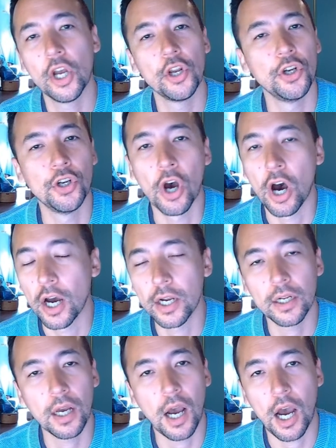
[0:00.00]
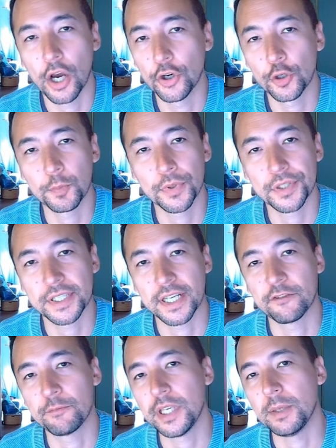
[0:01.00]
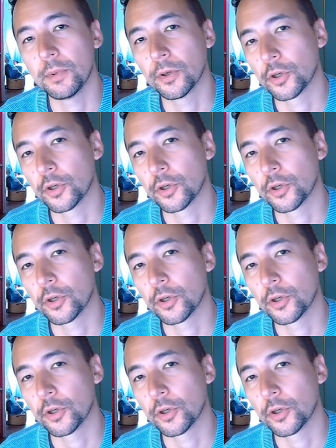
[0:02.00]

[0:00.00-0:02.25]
not 100% of people are